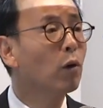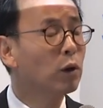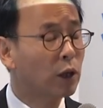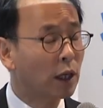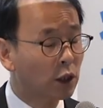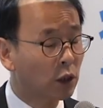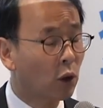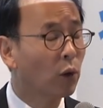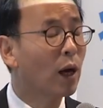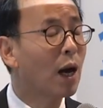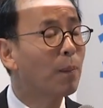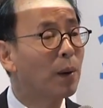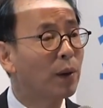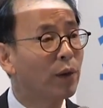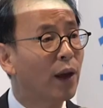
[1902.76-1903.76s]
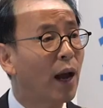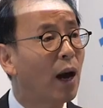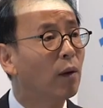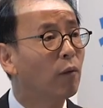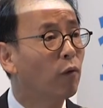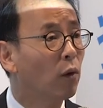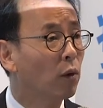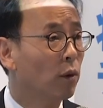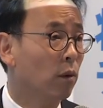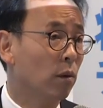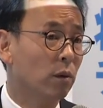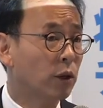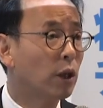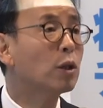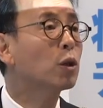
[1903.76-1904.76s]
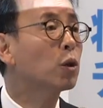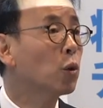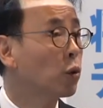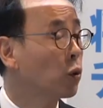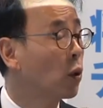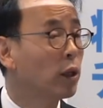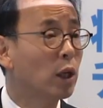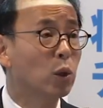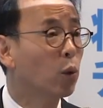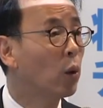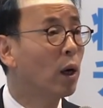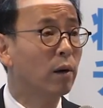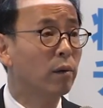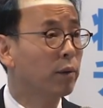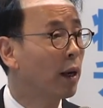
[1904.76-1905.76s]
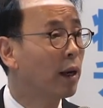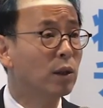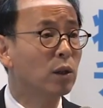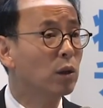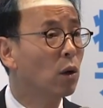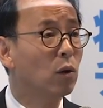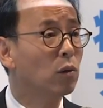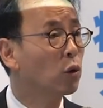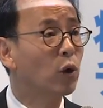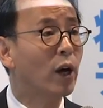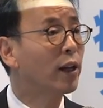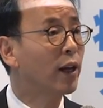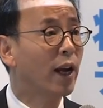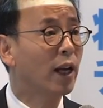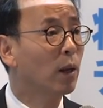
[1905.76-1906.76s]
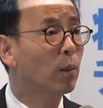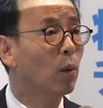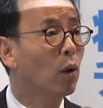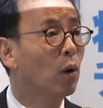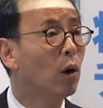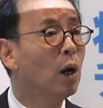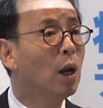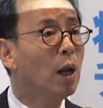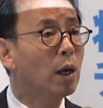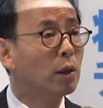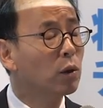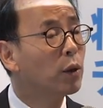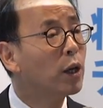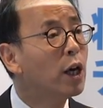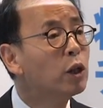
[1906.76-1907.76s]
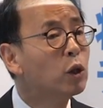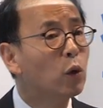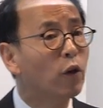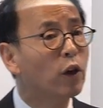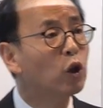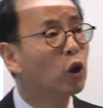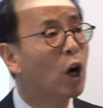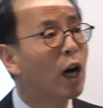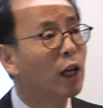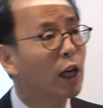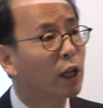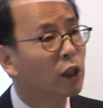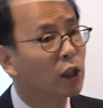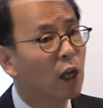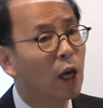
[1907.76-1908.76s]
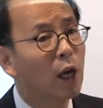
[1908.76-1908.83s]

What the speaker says: just going up and down since 2012. There's no trend anymore. So the issue in China is